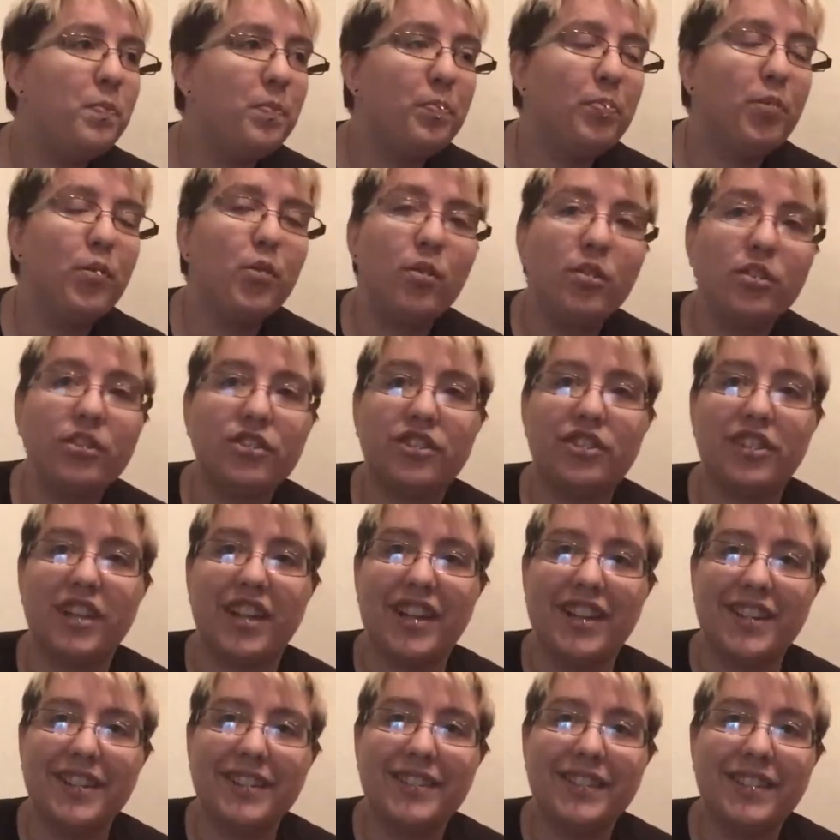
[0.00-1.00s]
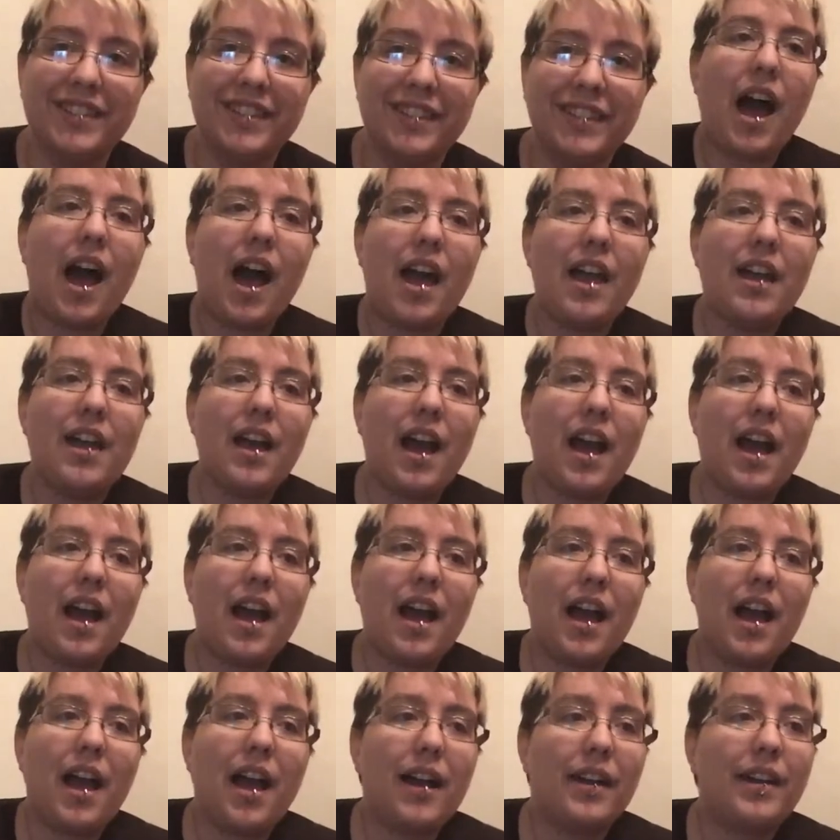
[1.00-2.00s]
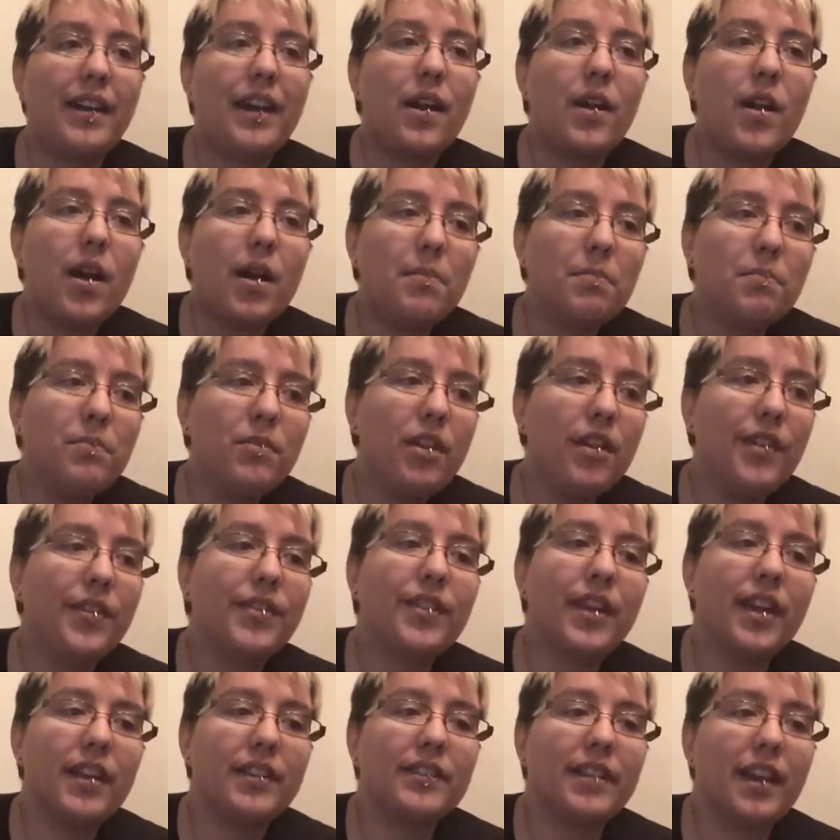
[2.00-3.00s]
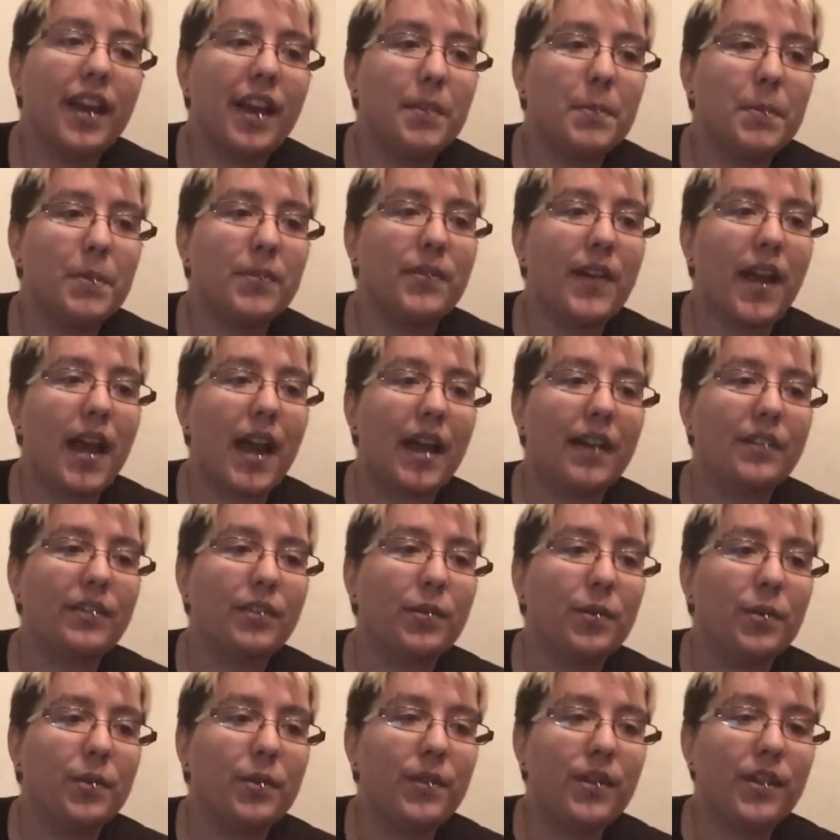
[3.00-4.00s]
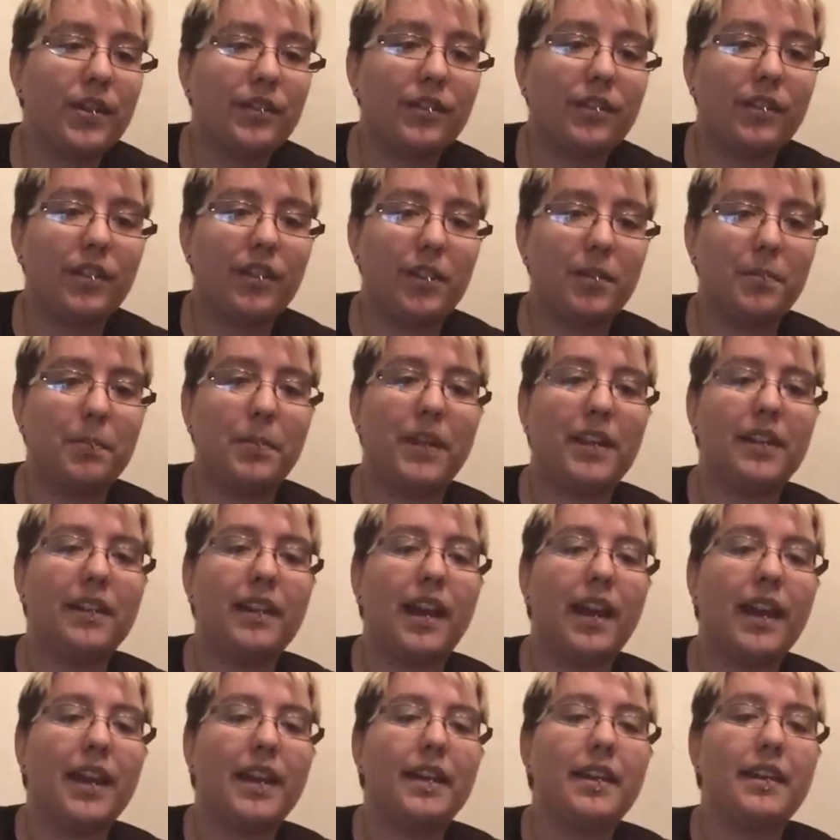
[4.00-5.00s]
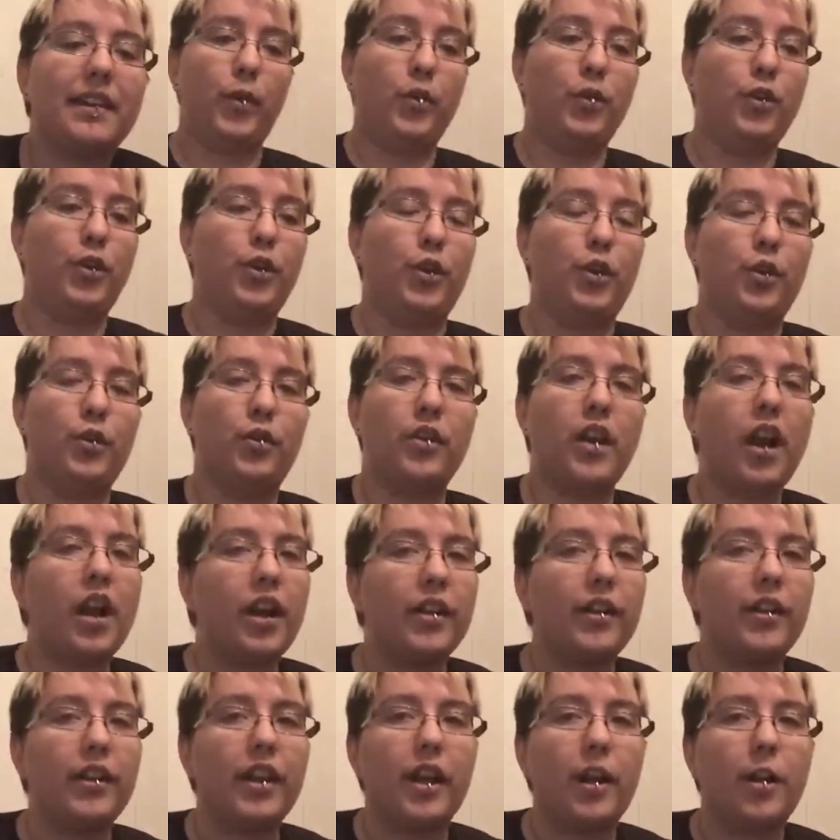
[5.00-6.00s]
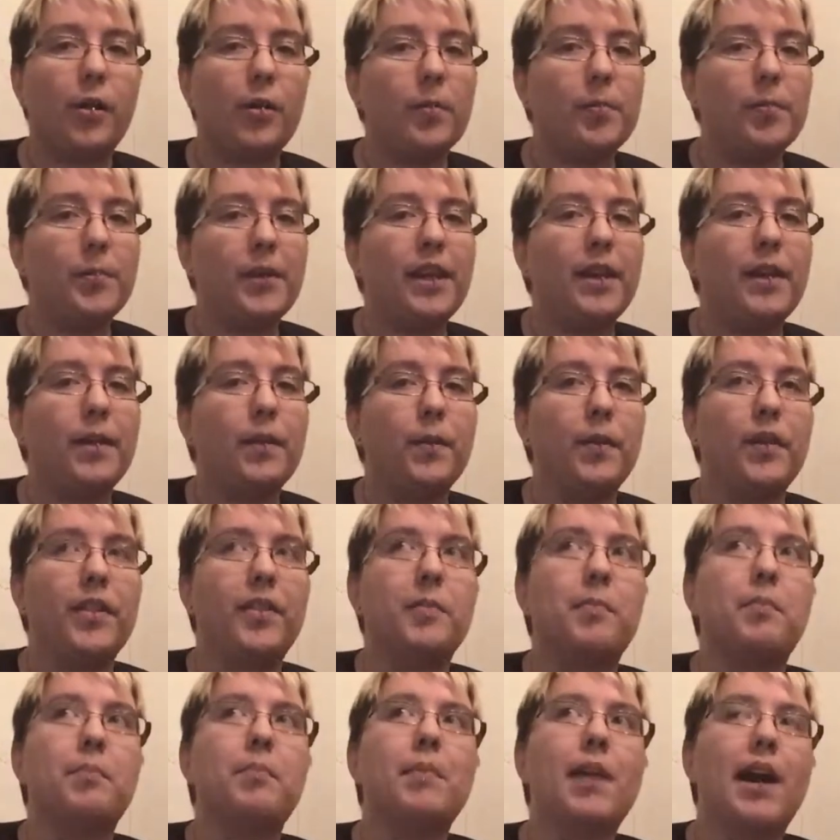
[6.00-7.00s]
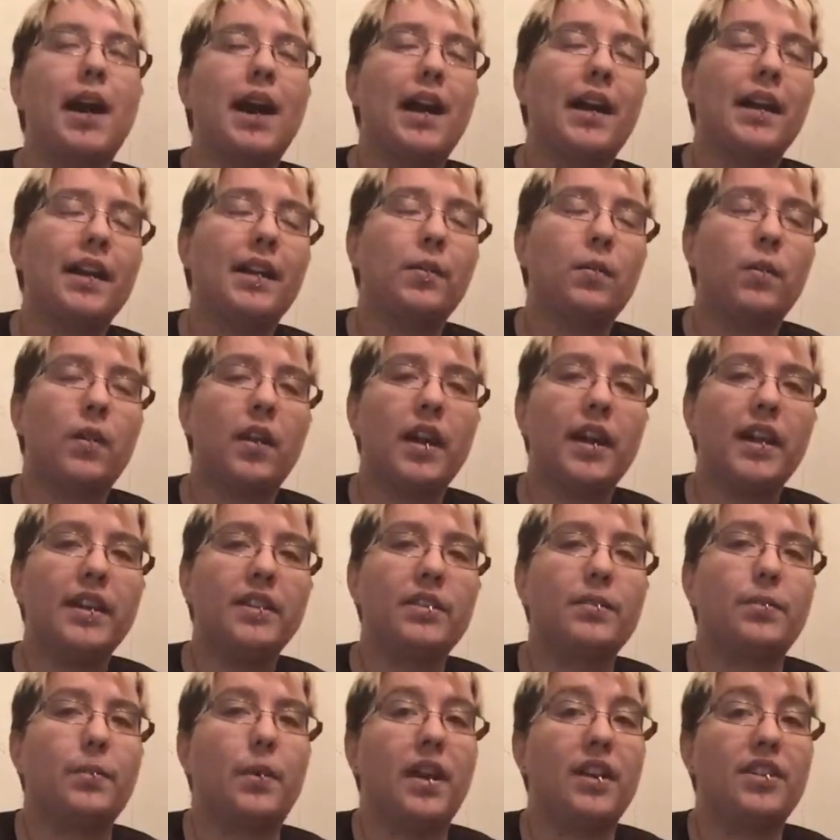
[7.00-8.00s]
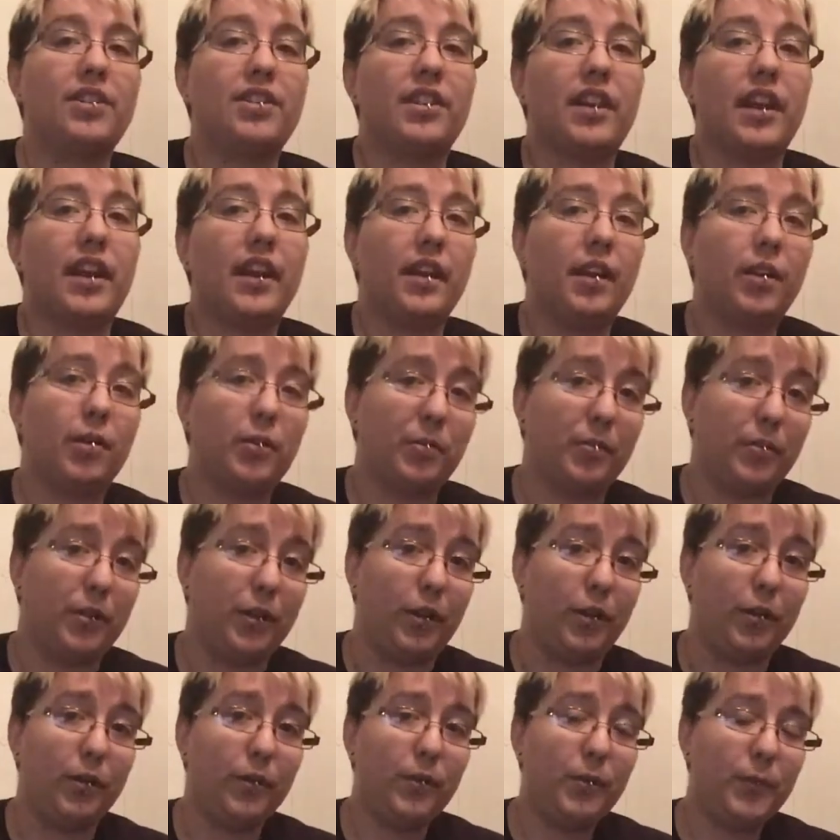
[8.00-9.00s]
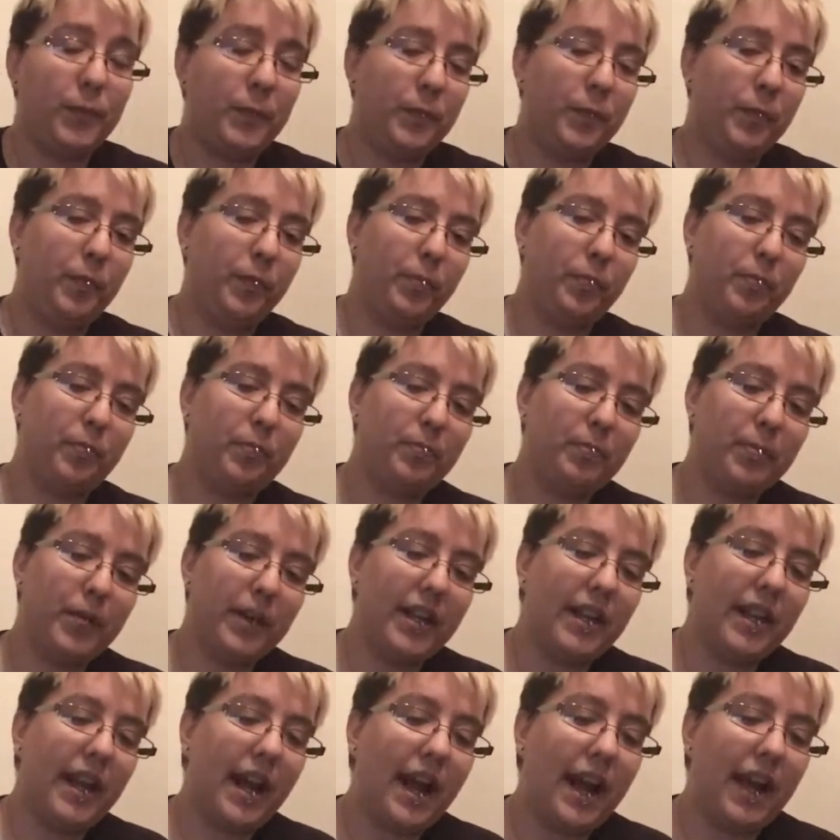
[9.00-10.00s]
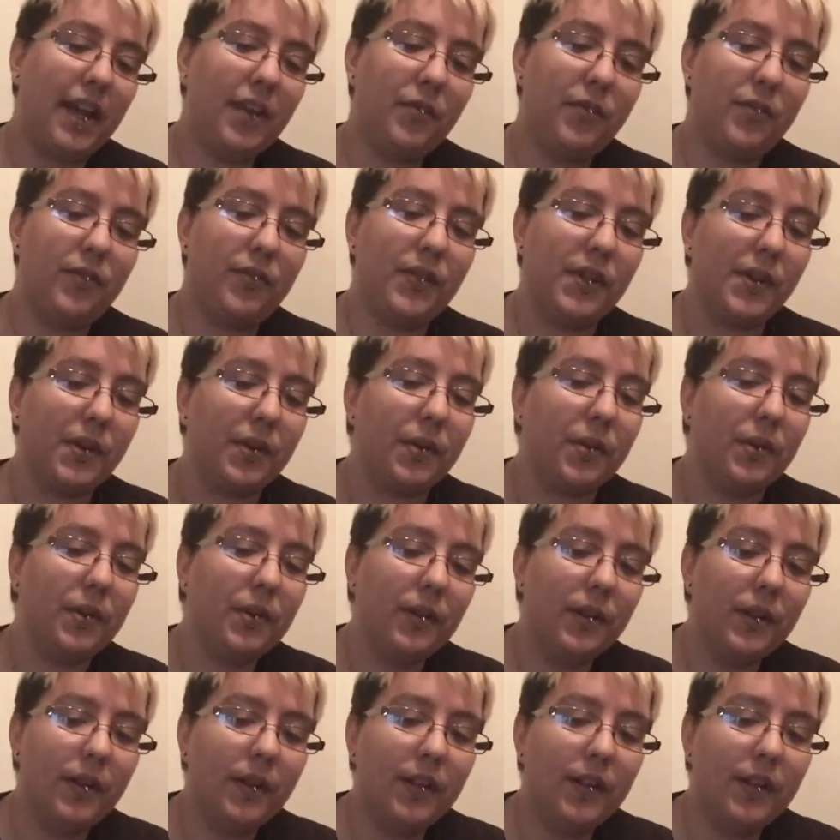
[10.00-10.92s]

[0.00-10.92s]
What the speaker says: bullshit. Now, I'm not that type of asshole that's gonna be like, you're not gonna help me with my rights, why should I help you? But I feel